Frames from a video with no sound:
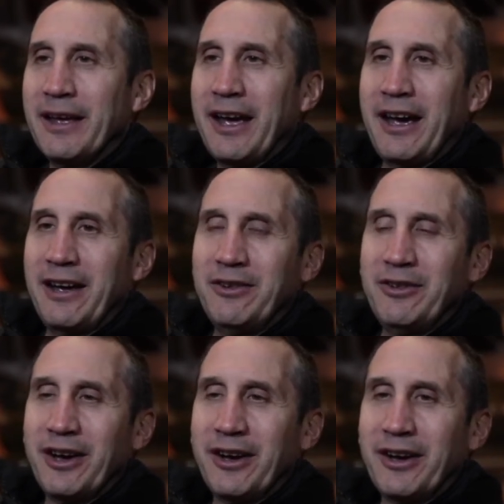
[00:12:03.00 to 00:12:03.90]

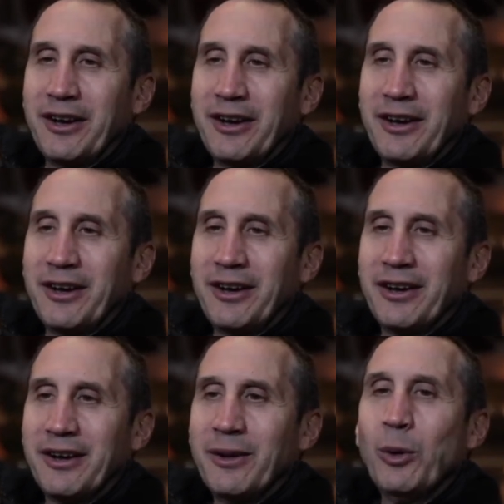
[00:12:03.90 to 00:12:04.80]
and
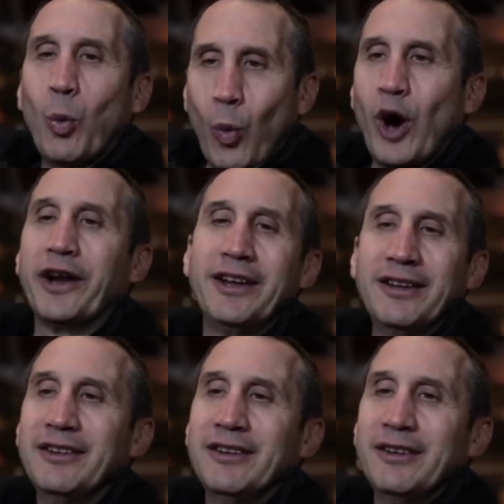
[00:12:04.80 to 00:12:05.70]

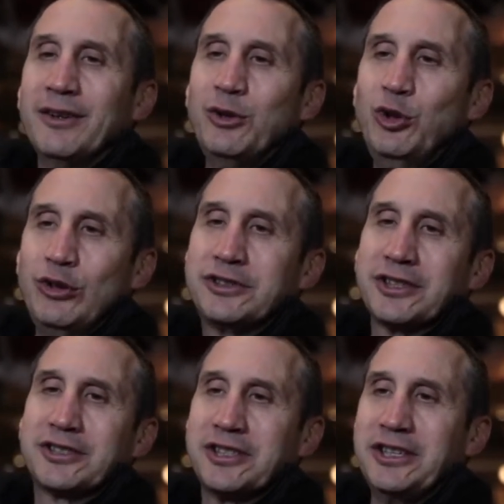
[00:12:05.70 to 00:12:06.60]
wanting you to
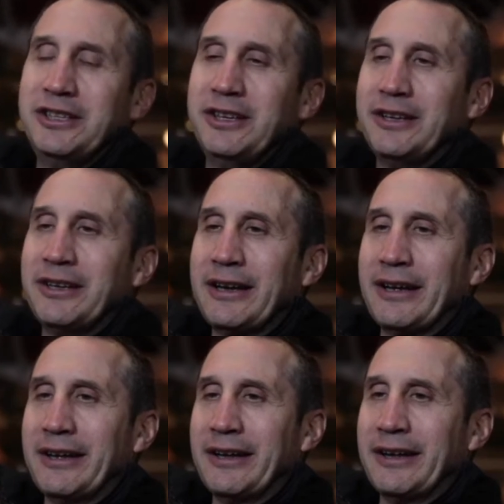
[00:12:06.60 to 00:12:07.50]
succeed
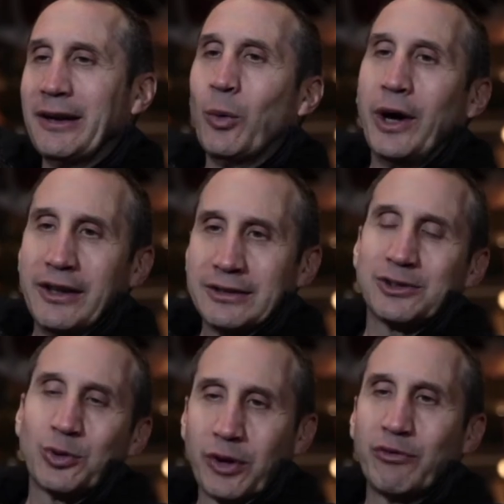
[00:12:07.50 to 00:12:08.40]
in a way that
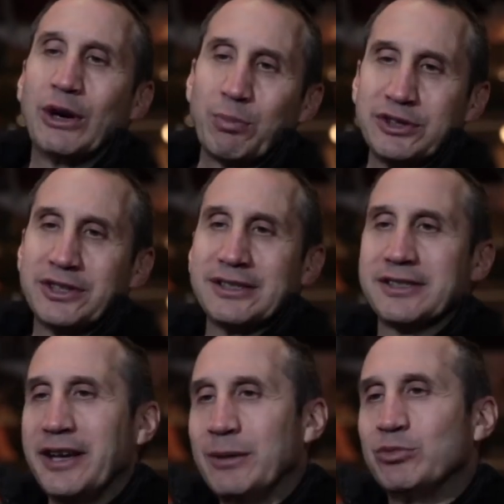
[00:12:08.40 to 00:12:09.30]
sort of represents
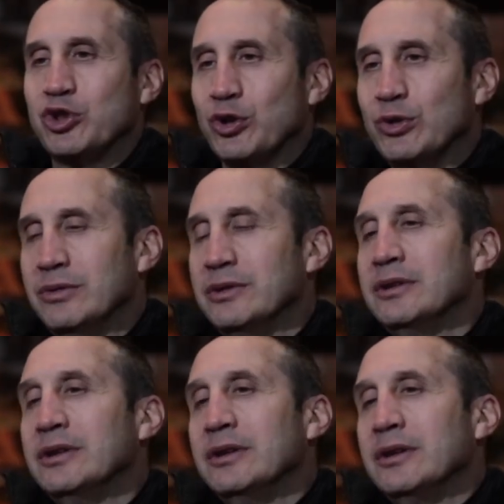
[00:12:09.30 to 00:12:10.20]
them too.
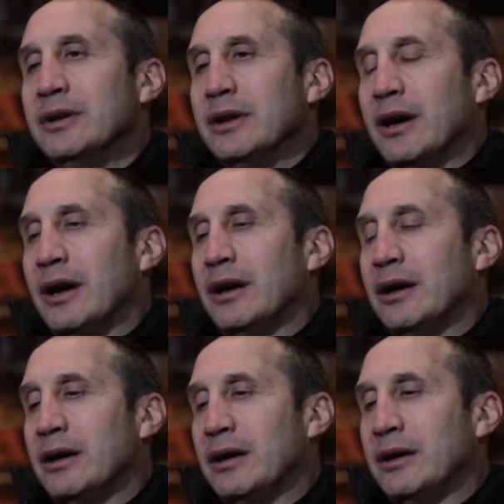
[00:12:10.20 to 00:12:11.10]

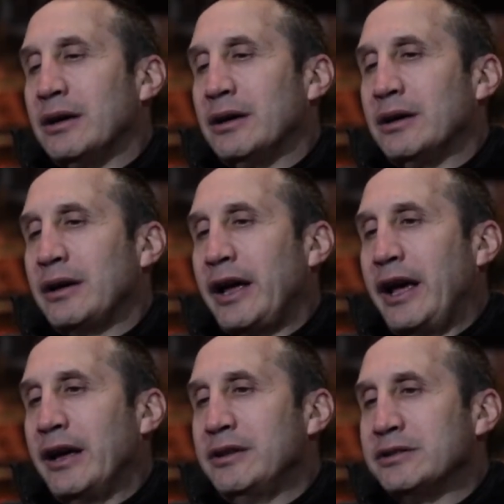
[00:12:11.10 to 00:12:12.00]

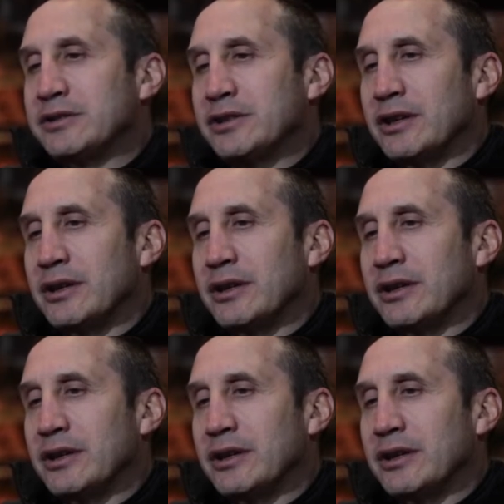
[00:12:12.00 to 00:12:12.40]
And it's